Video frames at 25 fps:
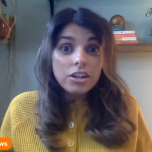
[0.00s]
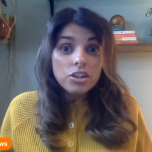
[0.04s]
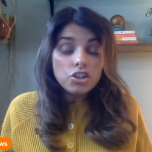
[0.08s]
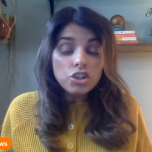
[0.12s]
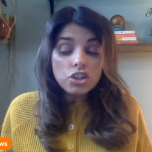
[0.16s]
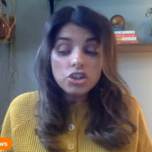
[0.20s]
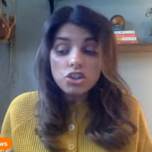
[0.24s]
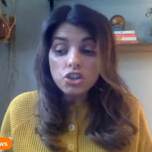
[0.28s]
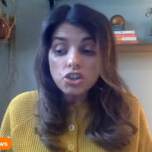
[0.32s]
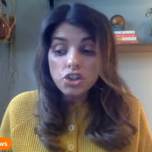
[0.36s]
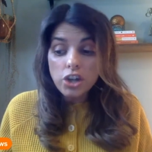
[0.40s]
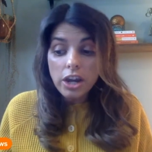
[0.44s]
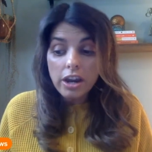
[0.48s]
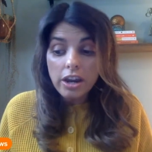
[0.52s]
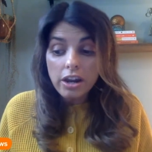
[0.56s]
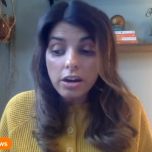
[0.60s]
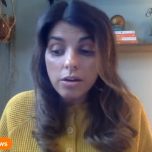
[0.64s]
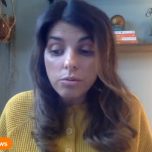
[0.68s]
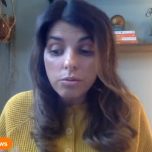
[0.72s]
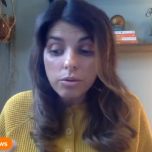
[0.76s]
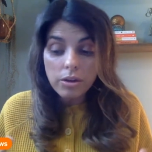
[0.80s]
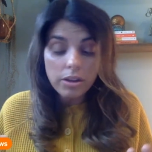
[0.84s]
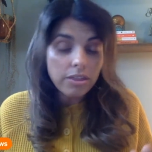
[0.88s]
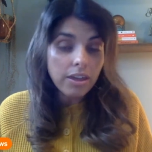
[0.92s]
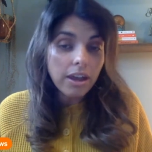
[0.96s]
just
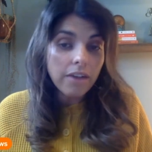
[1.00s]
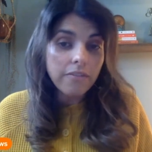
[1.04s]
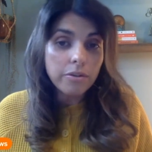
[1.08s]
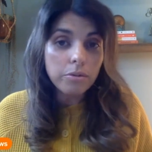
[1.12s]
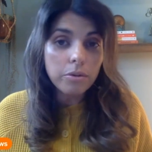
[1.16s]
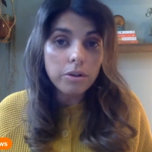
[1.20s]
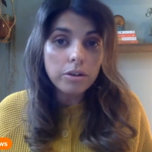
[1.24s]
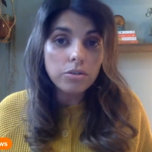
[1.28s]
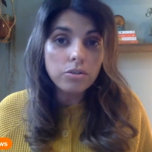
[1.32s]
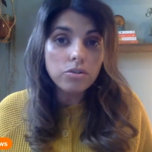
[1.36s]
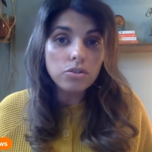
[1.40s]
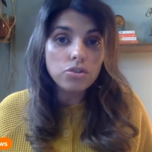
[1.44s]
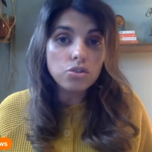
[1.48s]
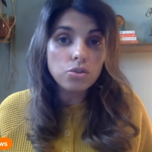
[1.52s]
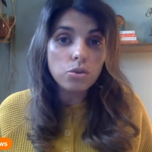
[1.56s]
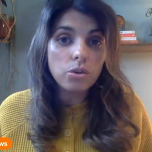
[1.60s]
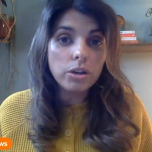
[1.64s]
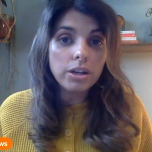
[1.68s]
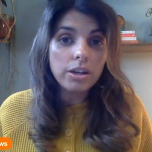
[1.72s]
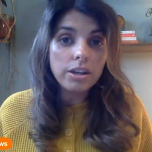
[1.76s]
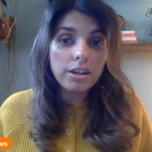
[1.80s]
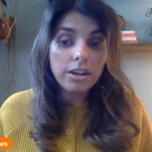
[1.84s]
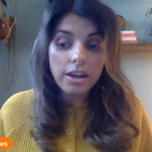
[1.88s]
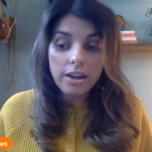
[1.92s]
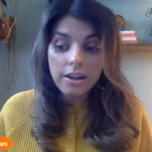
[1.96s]
share with everyone who's
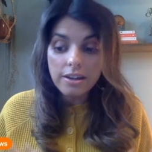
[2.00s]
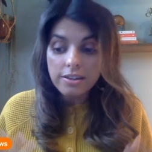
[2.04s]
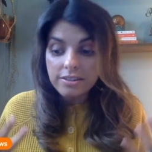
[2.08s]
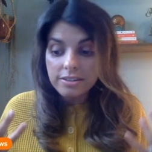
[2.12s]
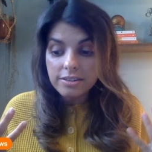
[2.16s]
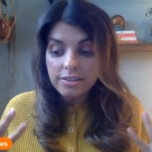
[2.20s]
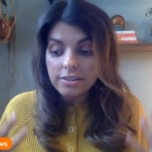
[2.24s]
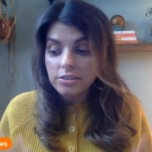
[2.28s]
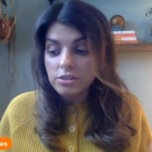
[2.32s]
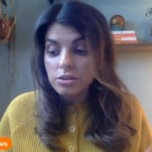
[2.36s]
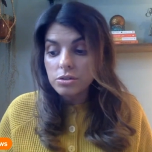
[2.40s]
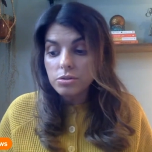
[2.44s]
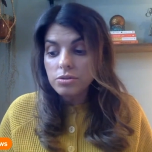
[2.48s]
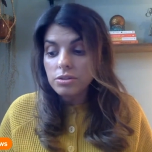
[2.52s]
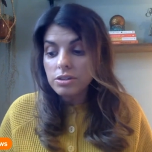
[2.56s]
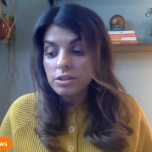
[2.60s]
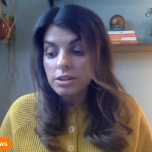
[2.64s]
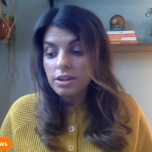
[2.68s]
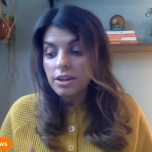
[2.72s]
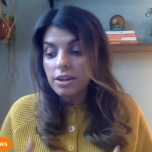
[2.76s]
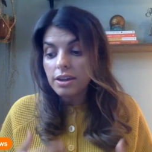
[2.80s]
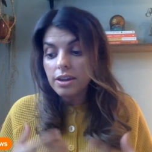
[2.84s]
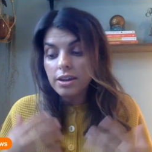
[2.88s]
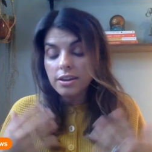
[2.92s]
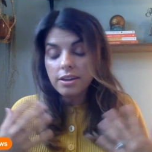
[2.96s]
joining us and tuning
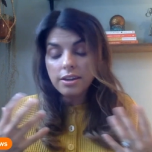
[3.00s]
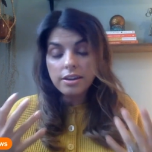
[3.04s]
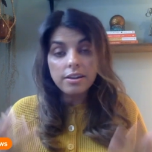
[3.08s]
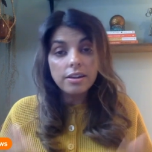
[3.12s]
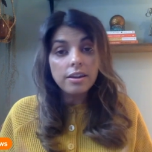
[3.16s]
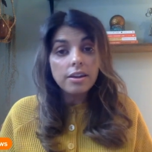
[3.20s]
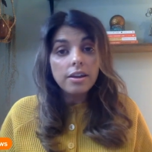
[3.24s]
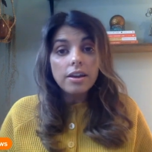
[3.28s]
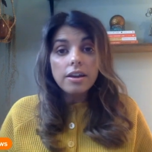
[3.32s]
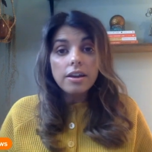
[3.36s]
in and